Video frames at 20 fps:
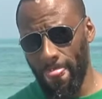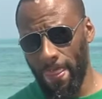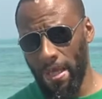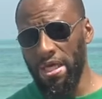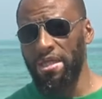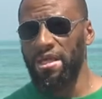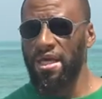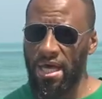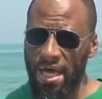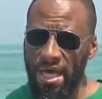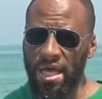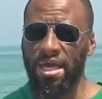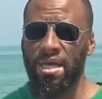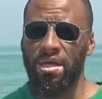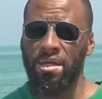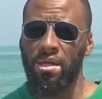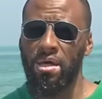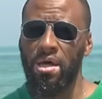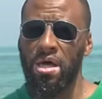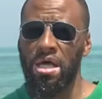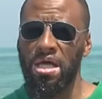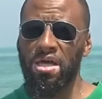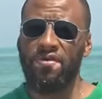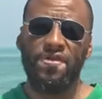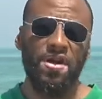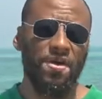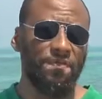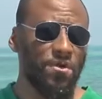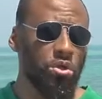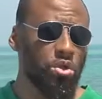In the end,
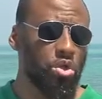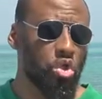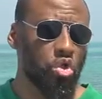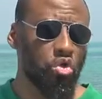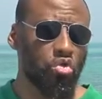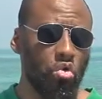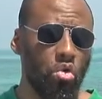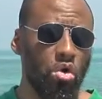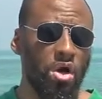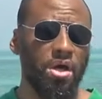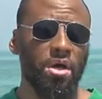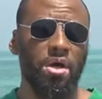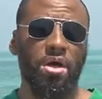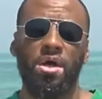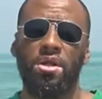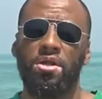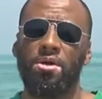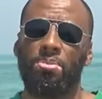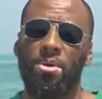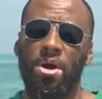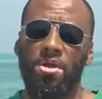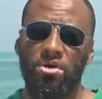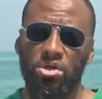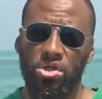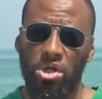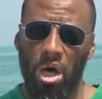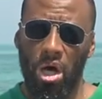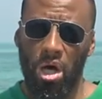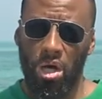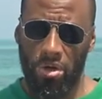even if you destroy the
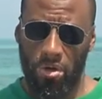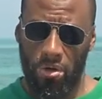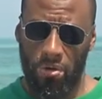brother's honor,